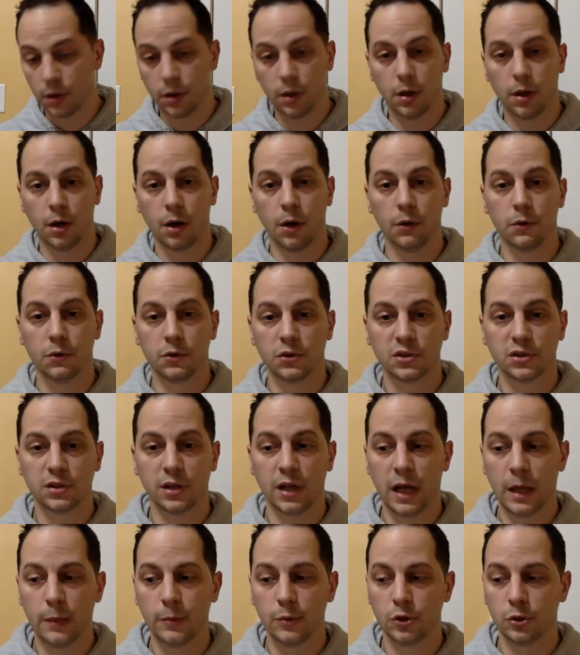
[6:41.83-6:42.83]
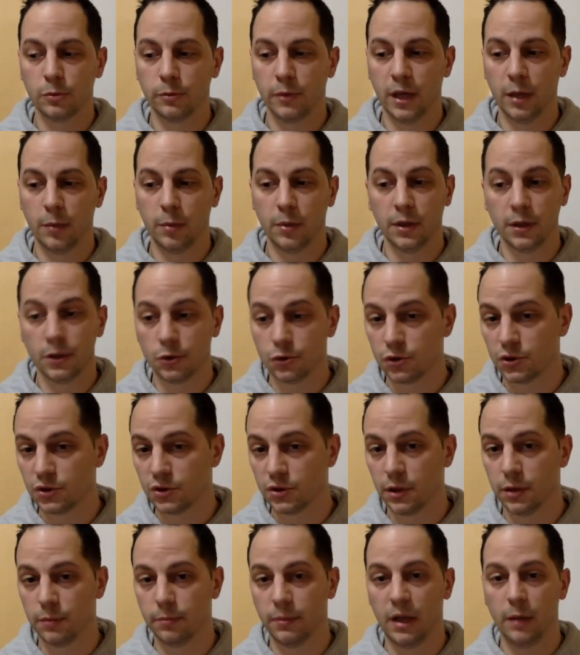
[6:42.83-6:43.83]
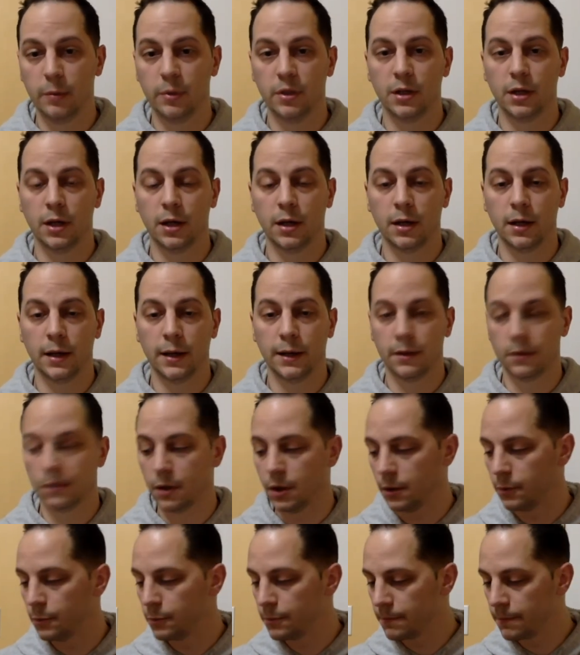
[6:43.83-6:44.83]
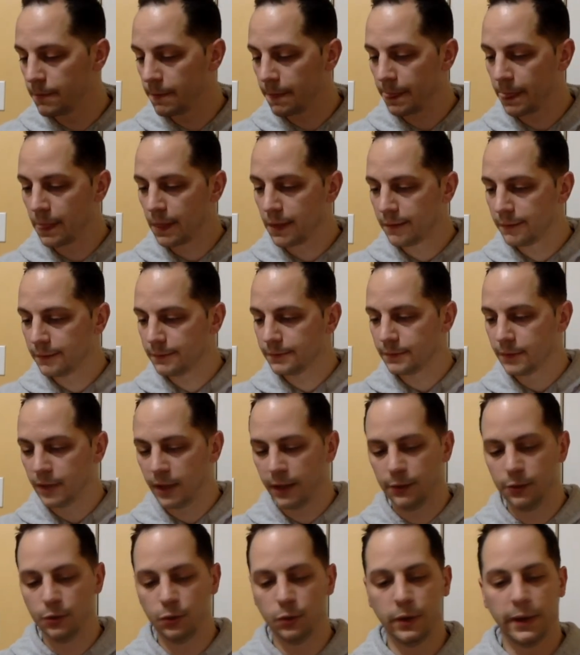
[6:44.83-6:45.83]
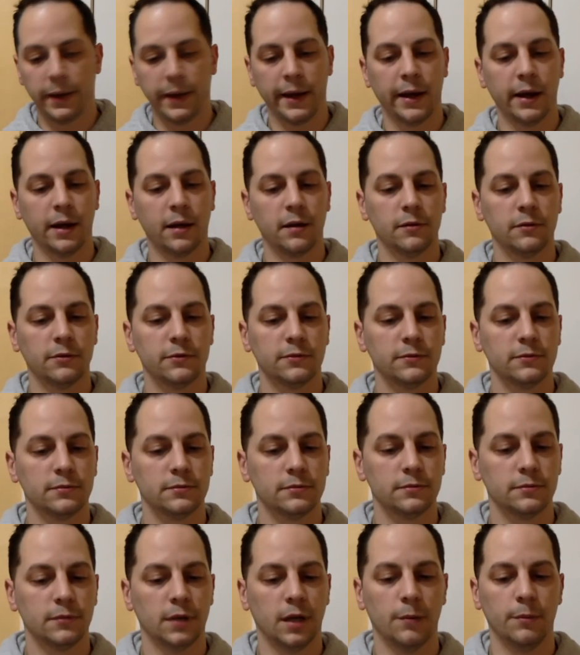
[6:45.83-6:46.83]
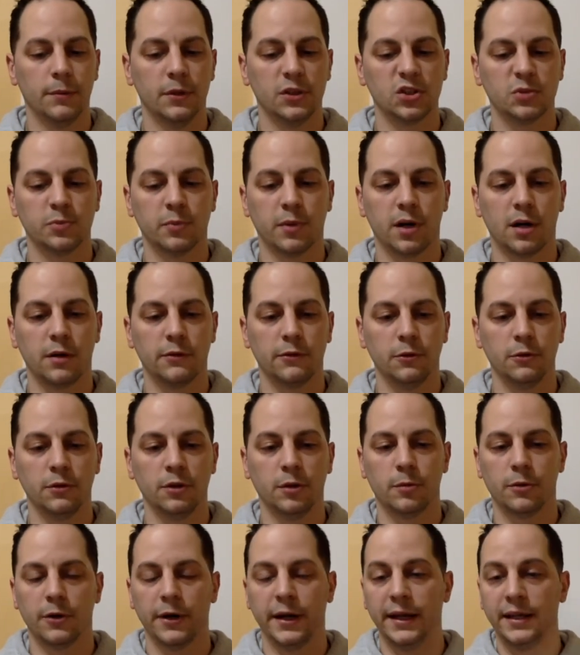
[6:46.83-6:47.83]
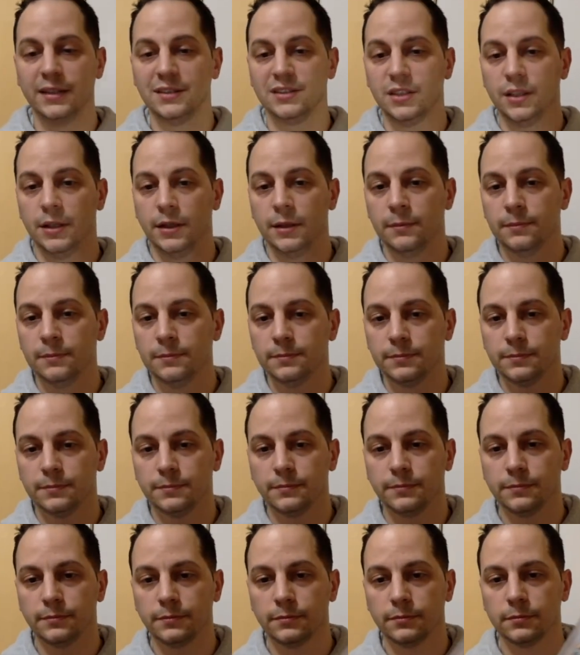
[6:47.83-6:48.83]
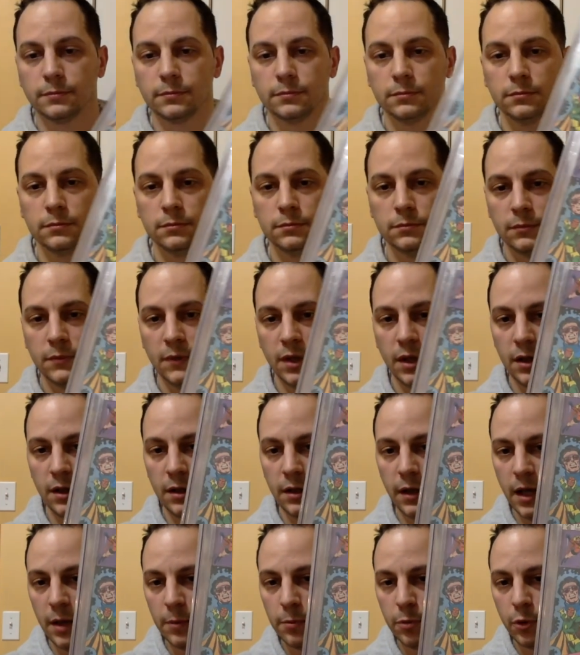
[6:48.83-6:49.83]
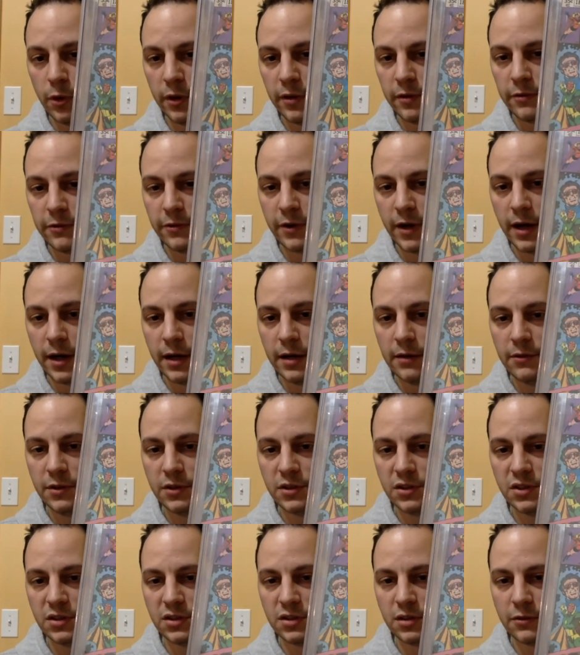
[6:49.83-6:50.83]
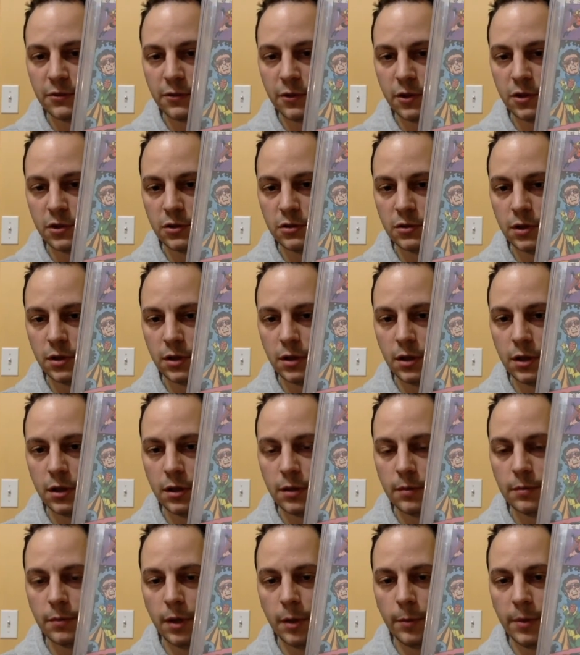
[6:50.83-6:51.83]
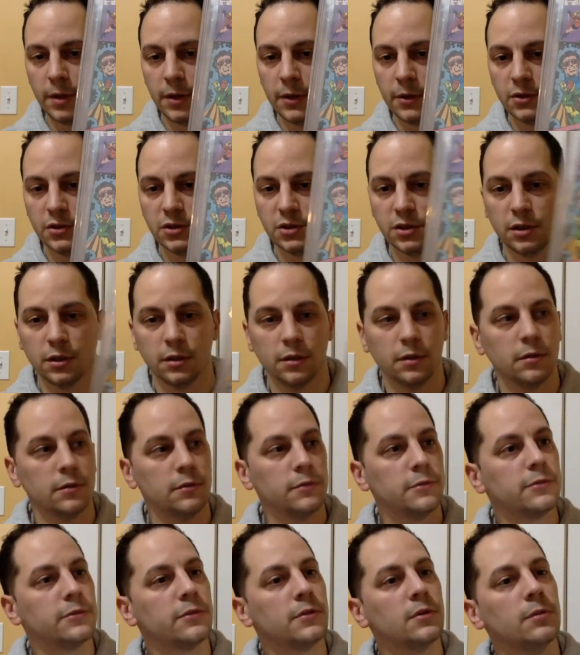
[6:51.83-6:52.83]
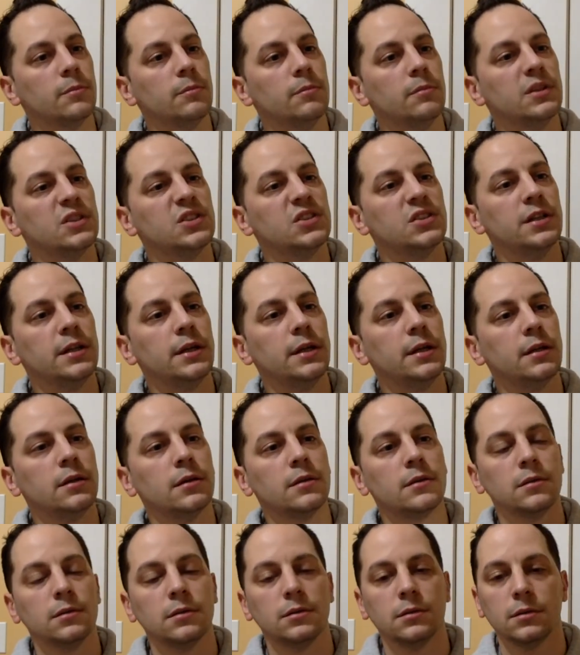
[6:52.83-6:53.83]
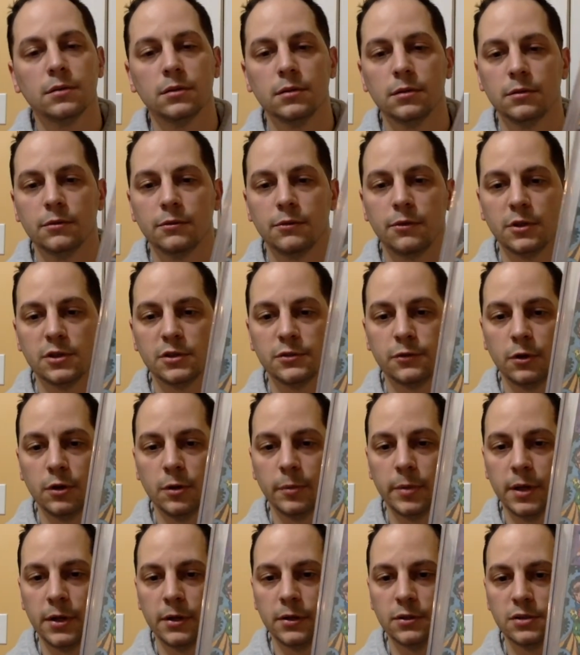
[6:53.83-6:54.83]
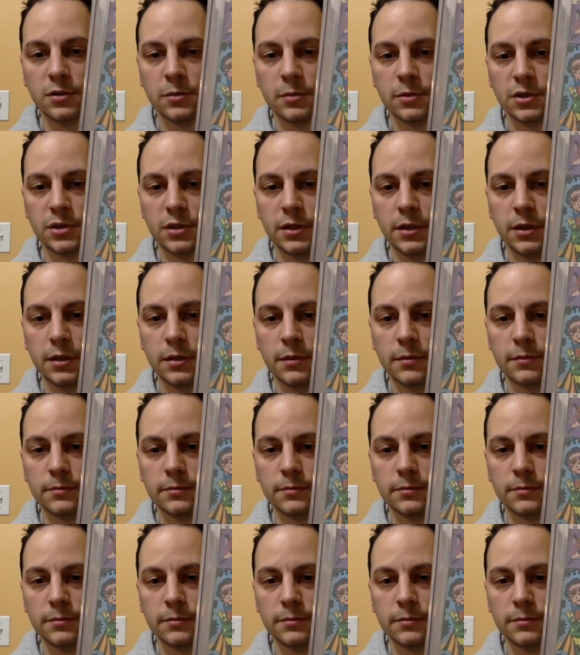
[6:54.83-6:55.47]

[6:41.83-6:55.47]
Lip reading: Other slabs, you may be interested, maybe not, I don't know. I do have a Miss Marvel number 18 and an 8.5. This is the first appearance of Mystique. First full appearance of Mystique.